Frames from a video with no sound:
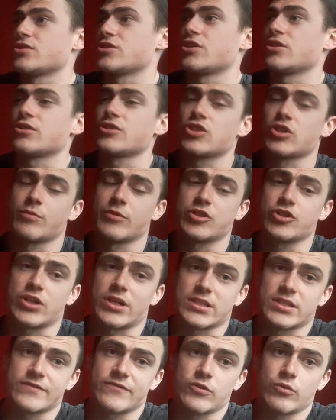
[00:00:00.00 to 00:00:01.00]
So the summer
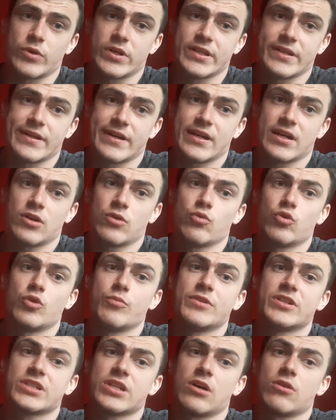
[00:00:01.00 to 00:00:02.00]
transfer window will
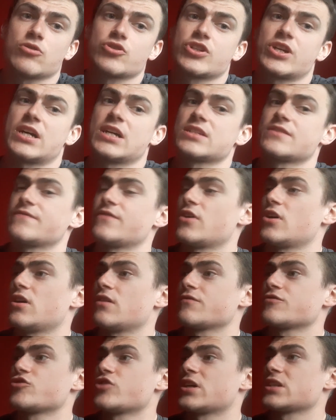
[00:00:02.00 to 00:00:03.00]
be Solskjaer's
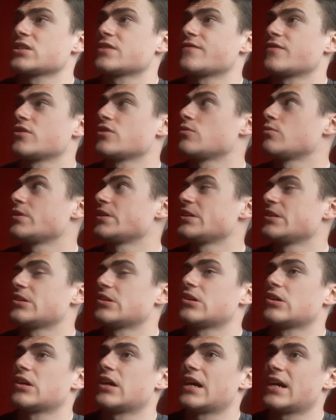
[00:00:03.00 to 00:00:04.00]
4th transfer window